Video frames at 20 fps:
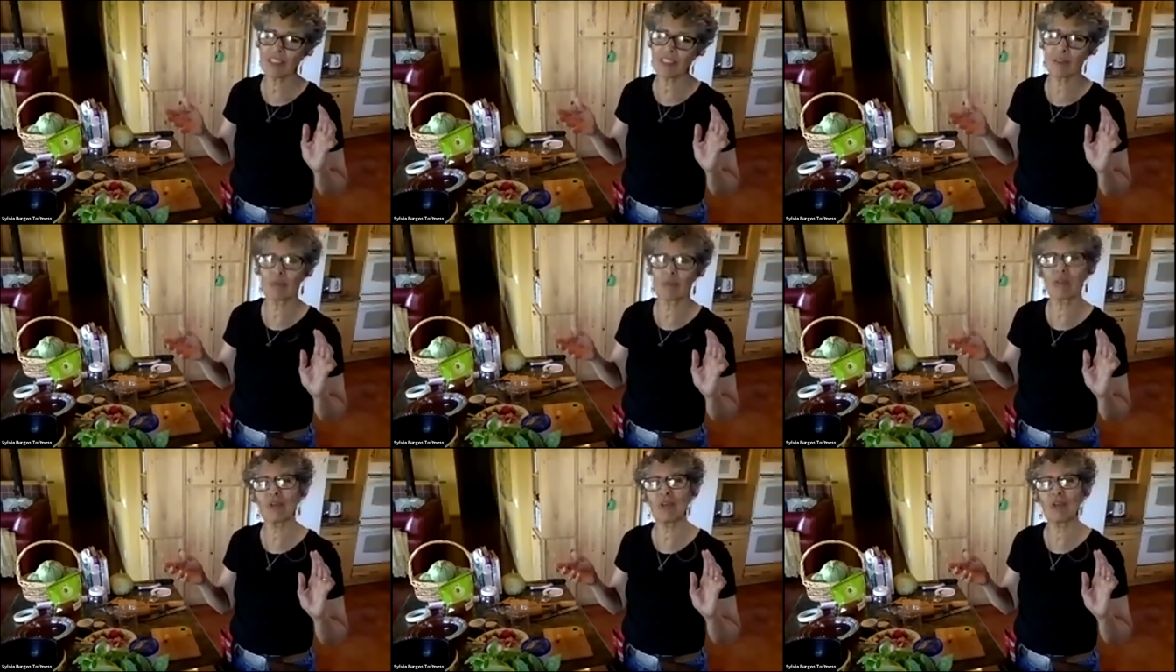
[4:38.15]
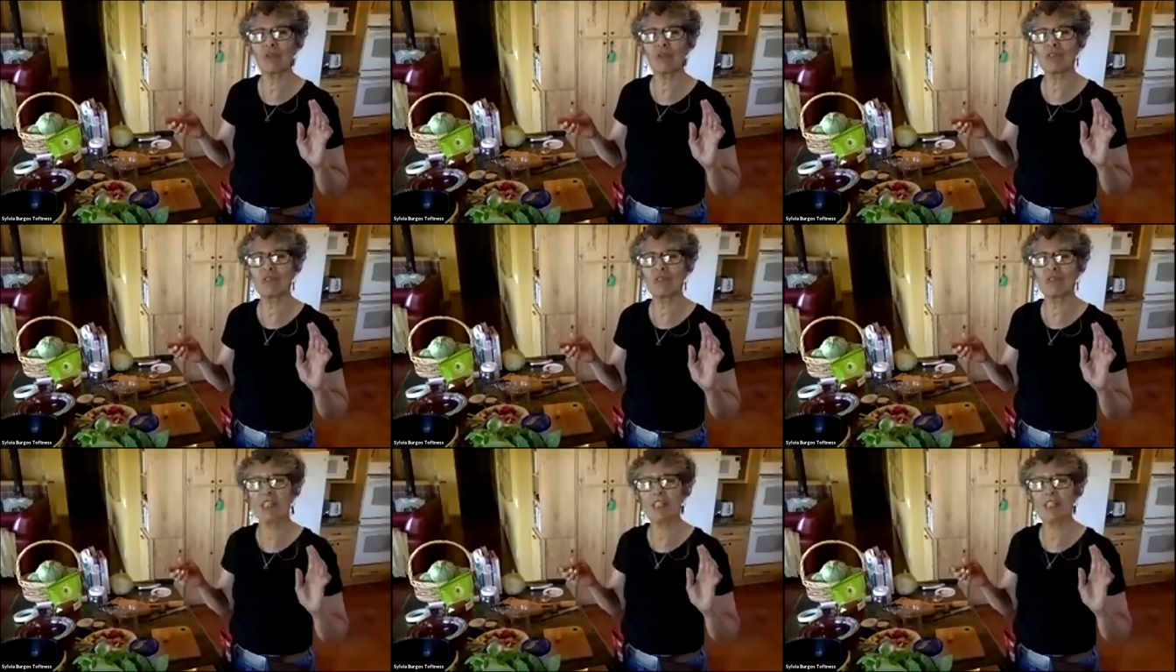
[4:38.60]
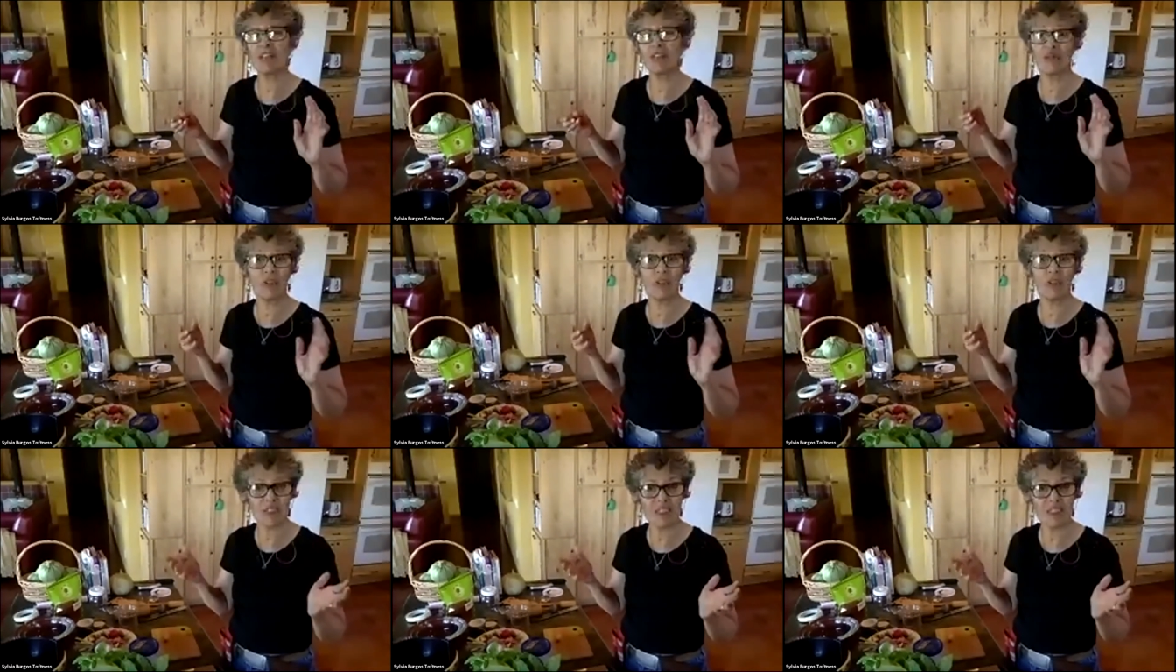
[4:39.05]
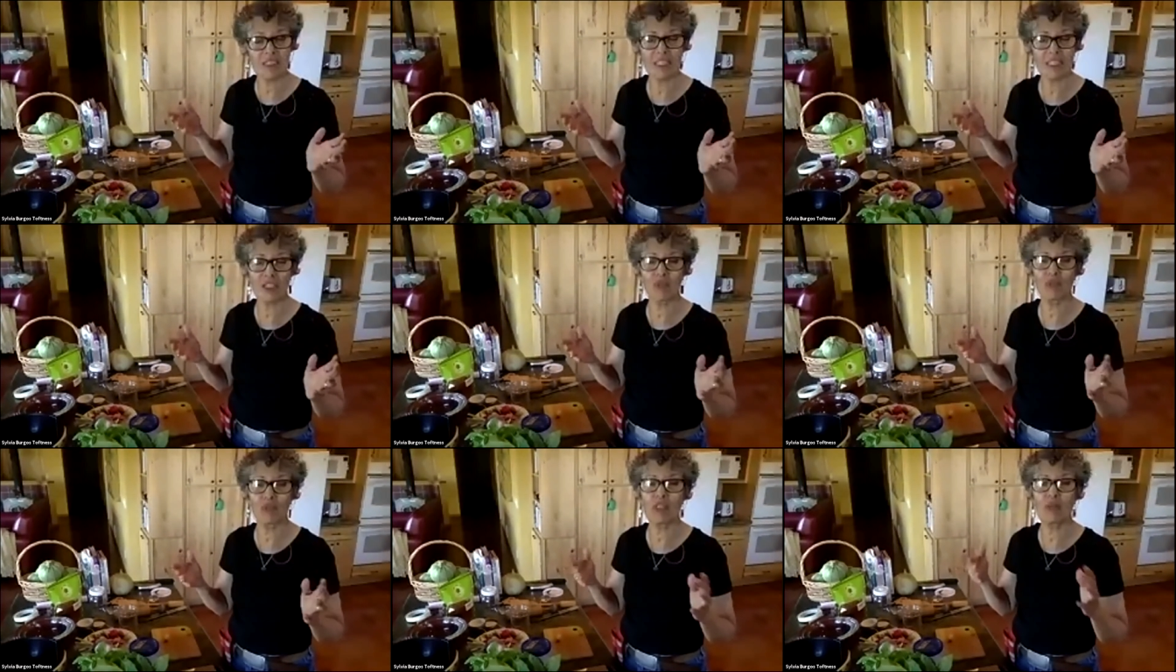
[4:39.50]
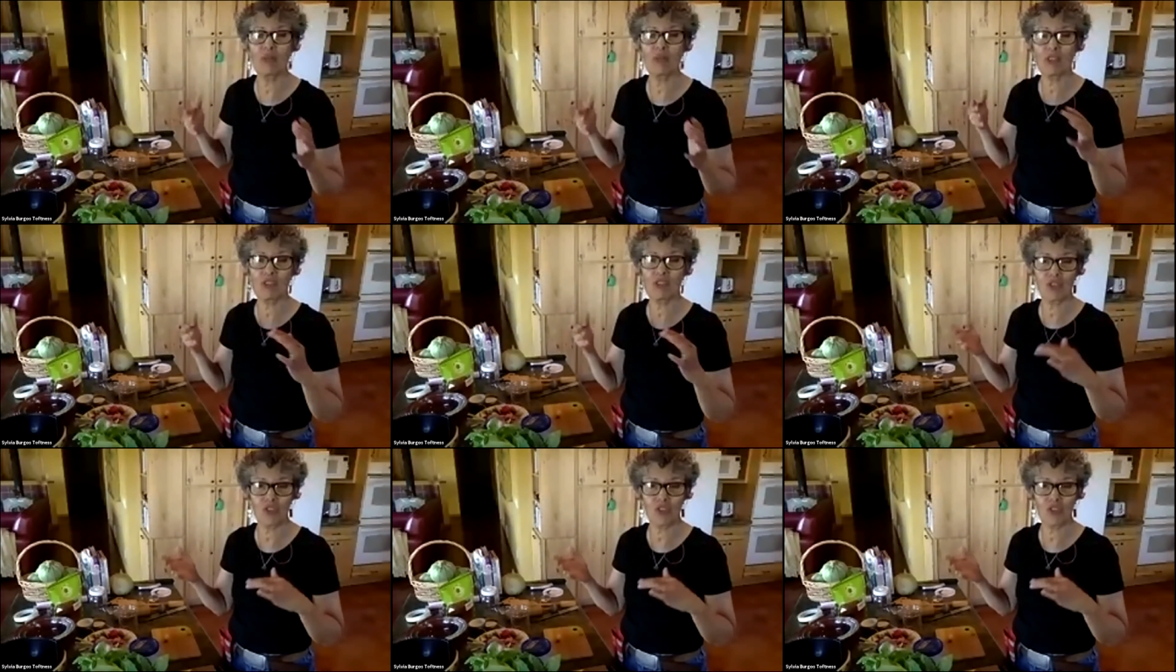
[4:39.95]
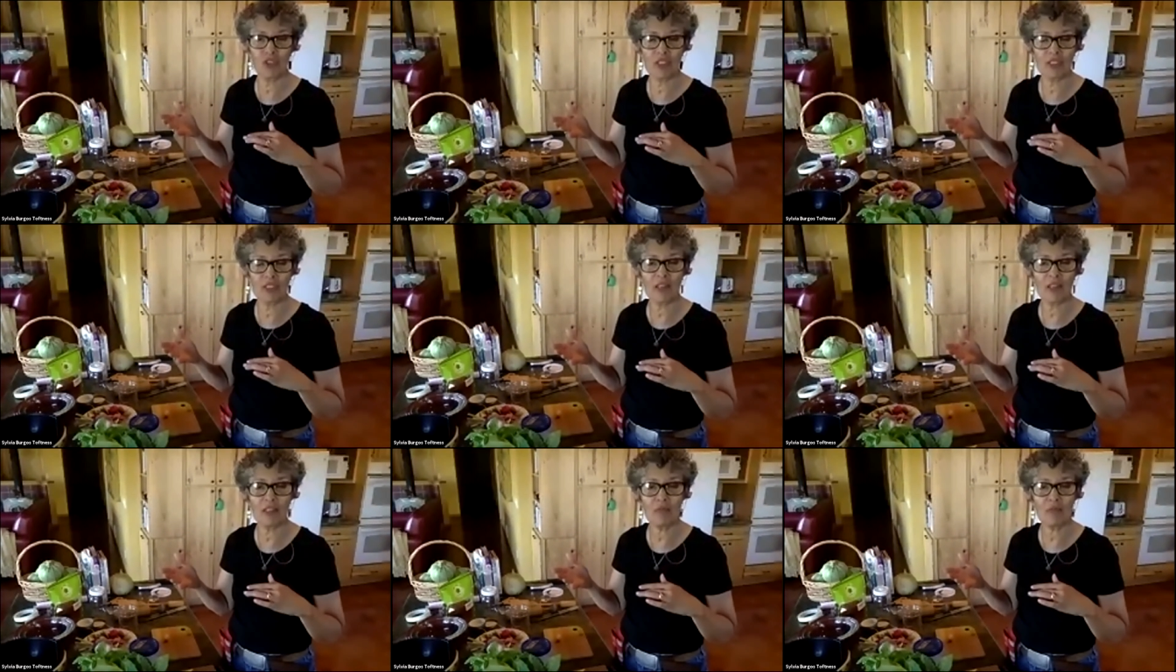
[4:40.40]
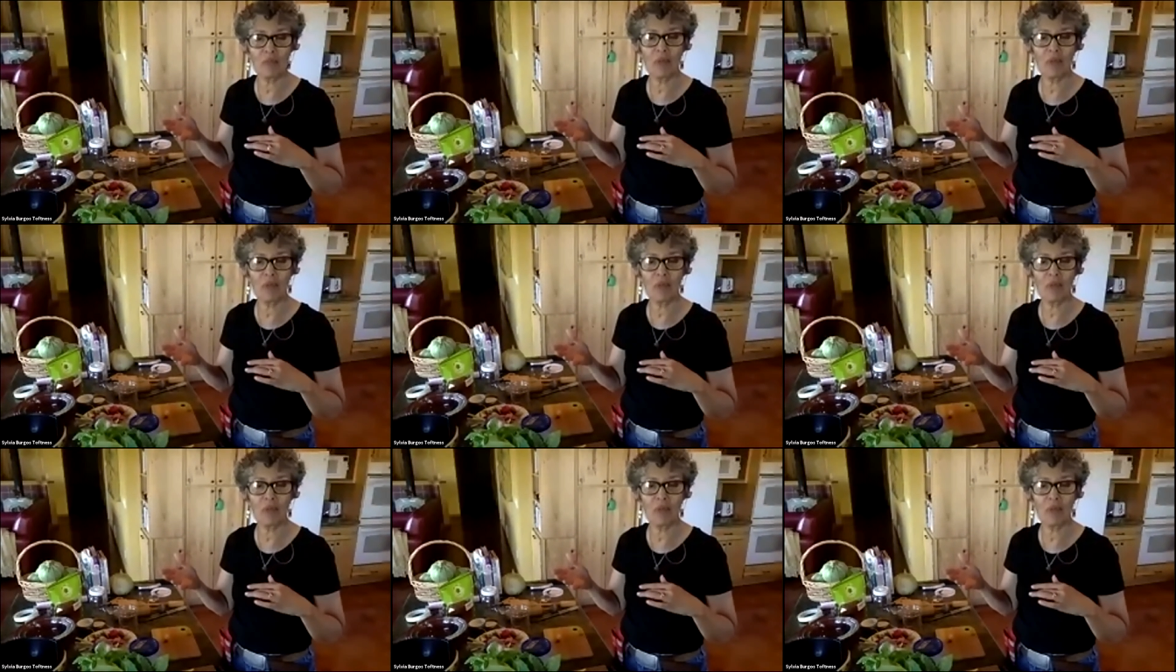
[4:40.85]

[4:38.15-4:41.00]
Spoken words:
Some of you have done it very successfully with a certain type.